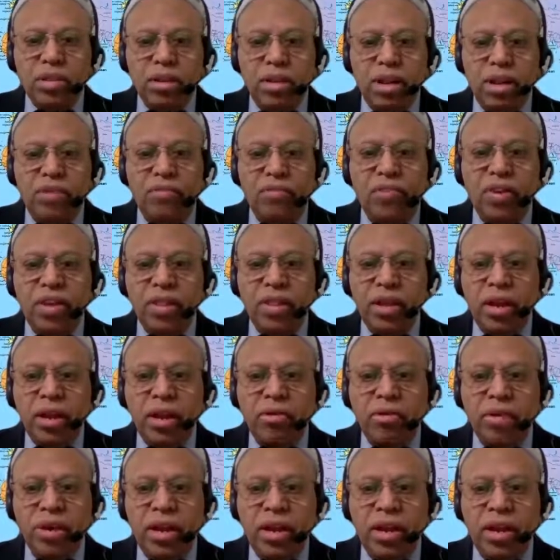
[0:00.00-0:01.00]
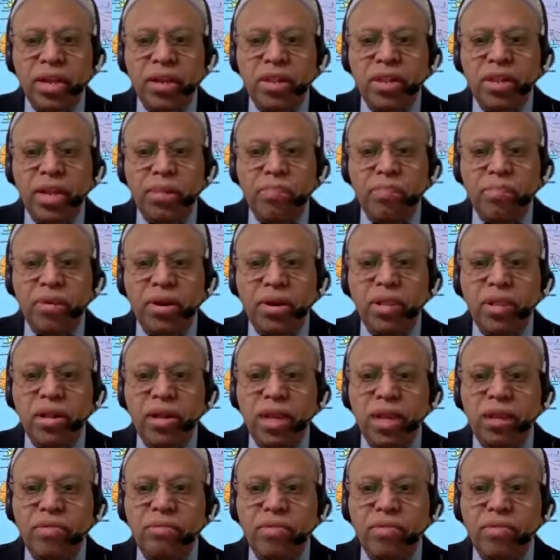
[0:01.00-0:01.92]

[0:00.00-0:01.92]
Reference Al Quran, chapter 3,